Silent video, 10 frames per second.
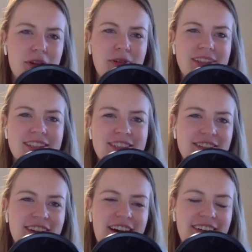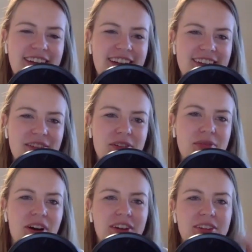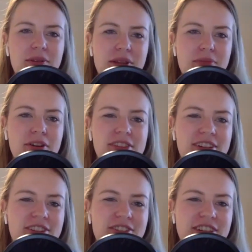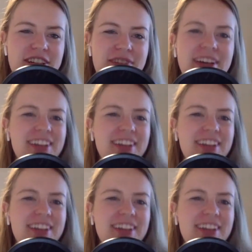ones too nowadays seem to also be the most extreme.